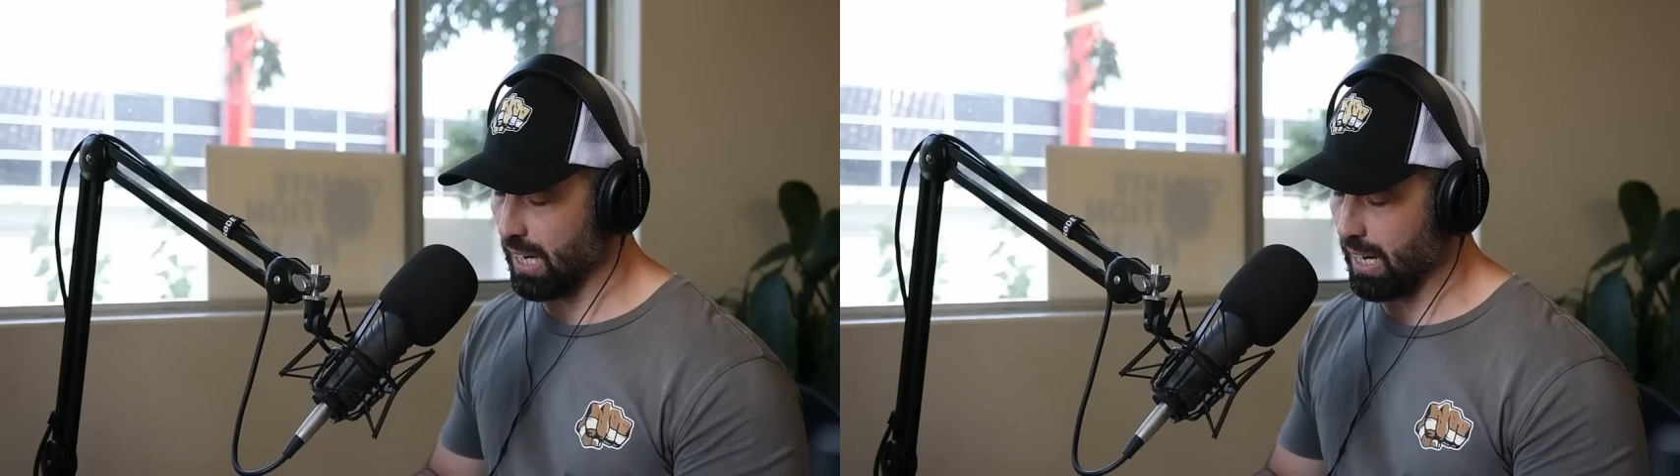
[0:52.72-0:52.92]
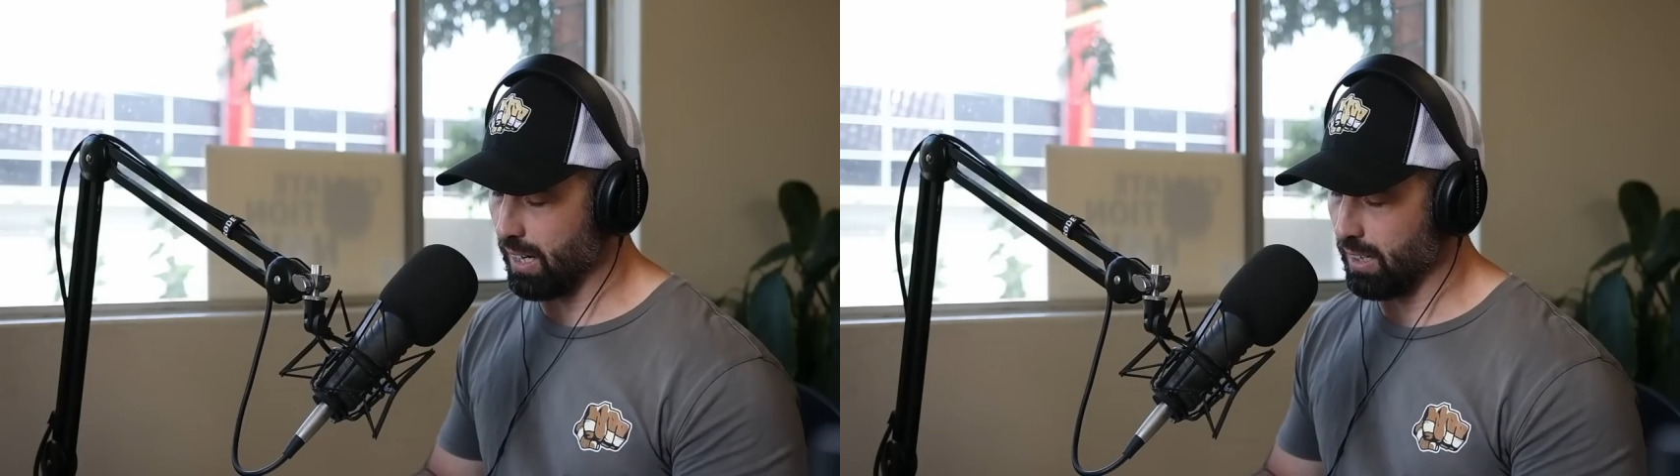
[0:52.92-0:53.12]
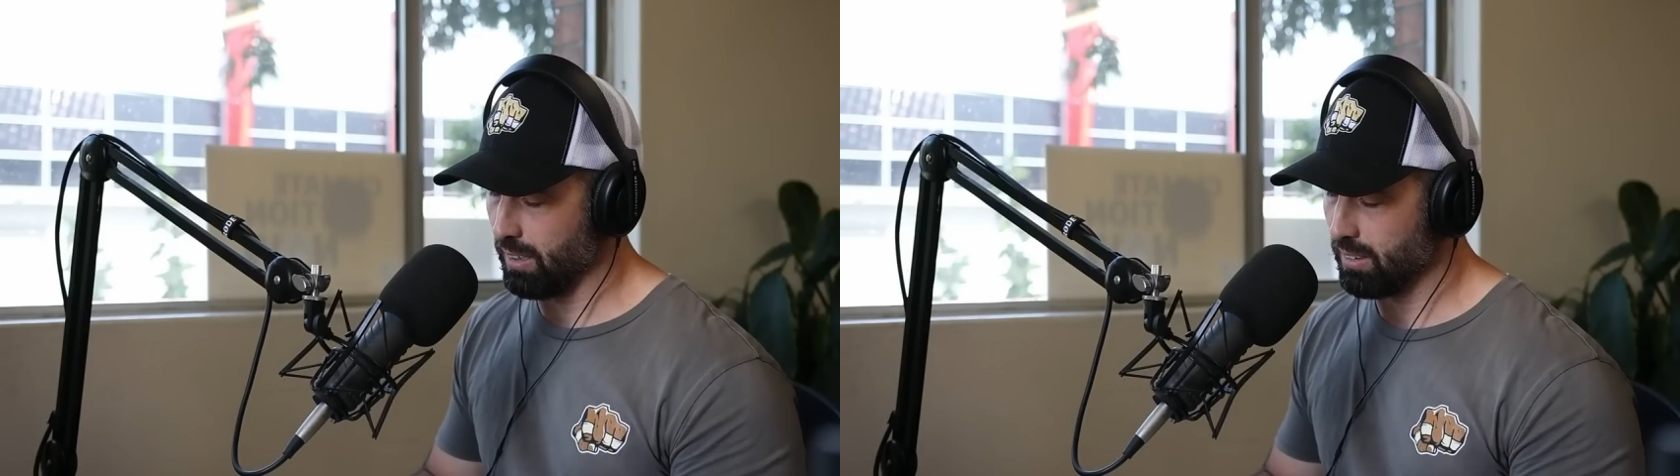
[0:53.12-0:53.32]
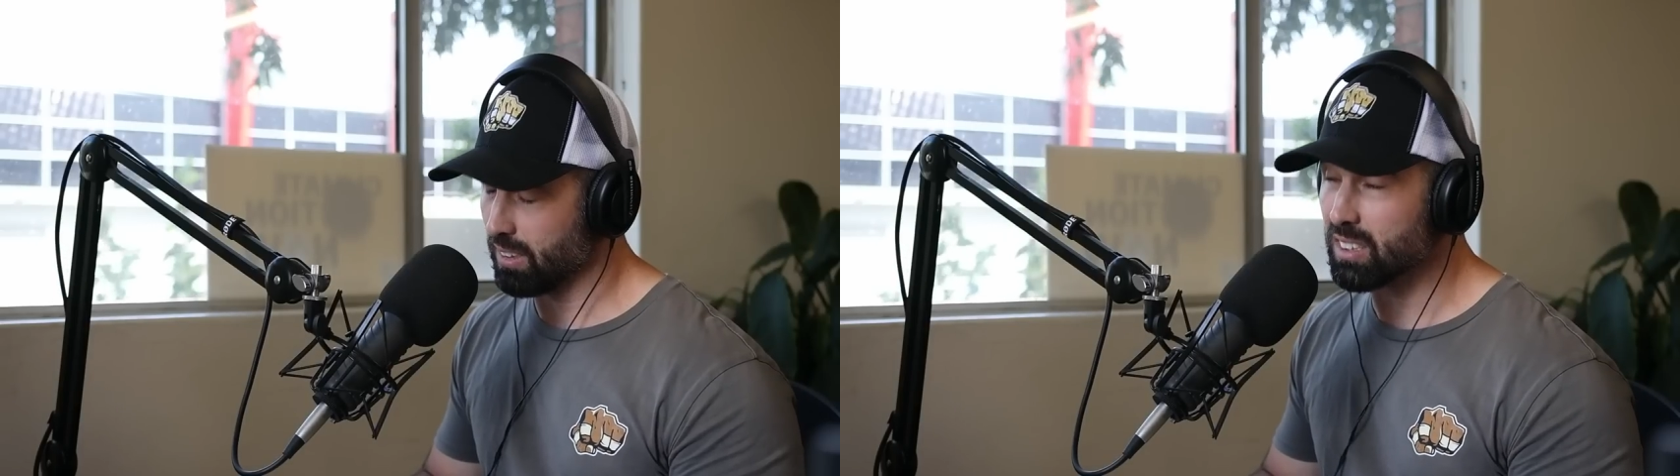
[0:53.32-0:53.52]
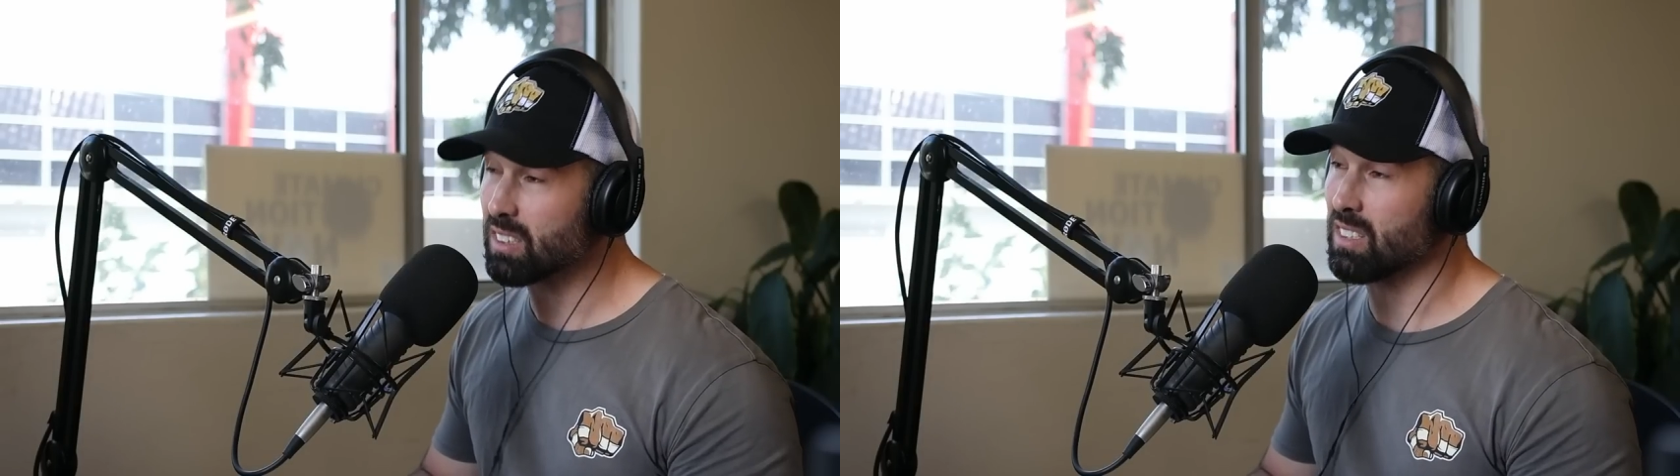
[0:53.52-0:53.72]

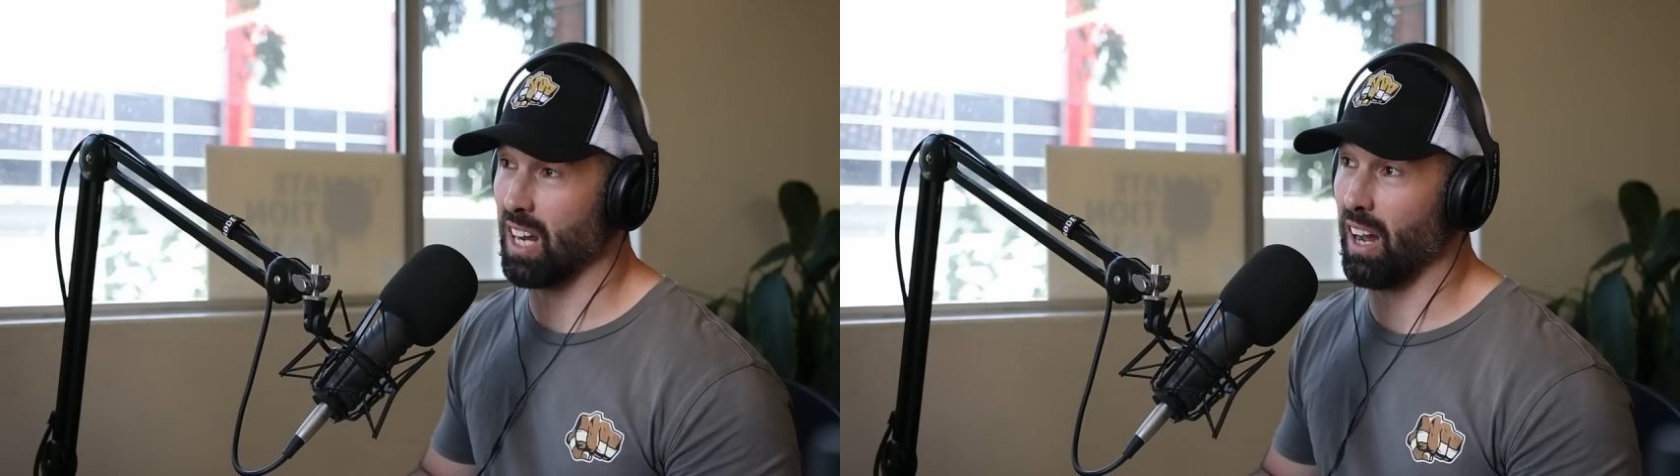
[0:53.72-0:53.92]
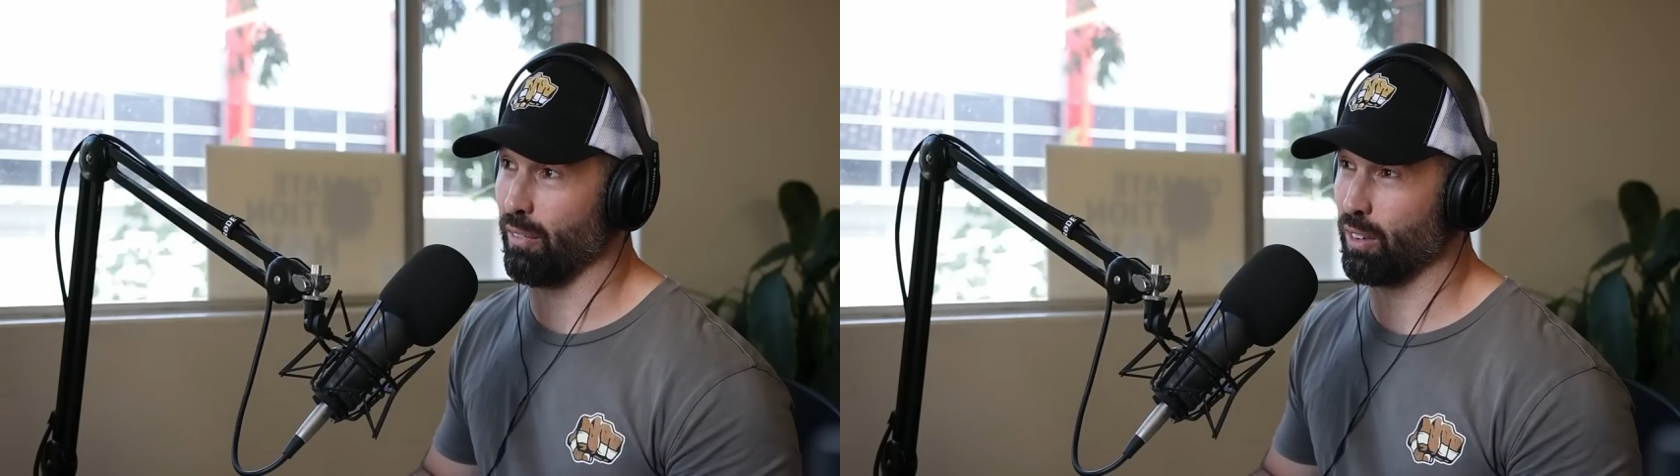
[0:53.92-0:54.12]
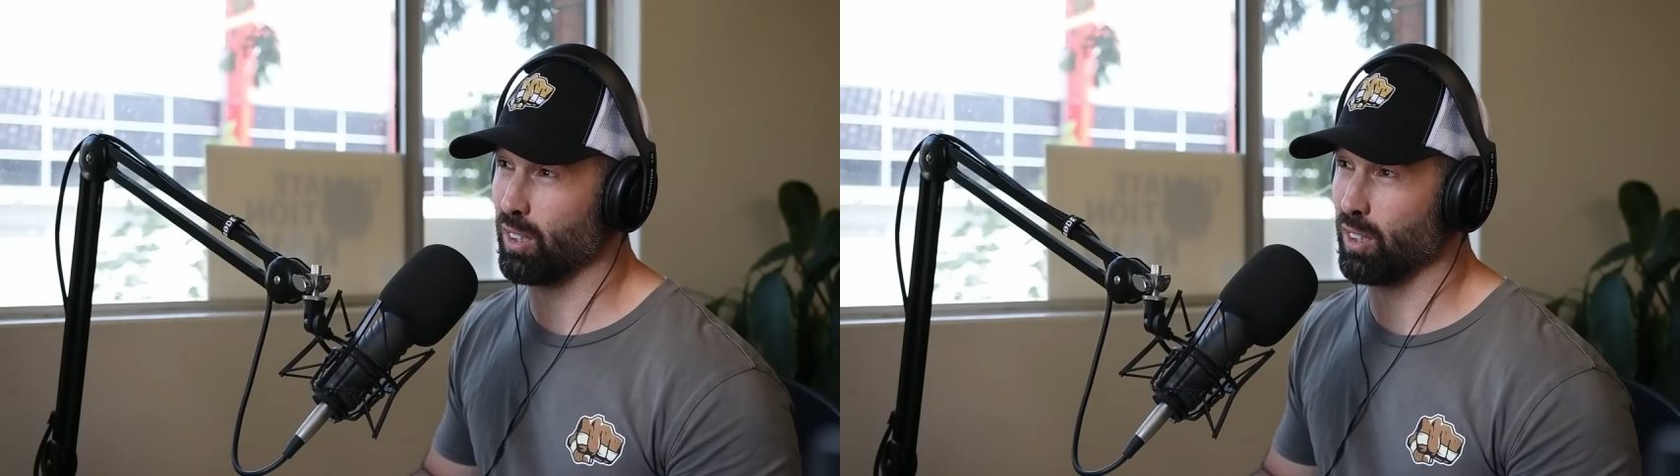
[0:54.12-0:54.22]
tough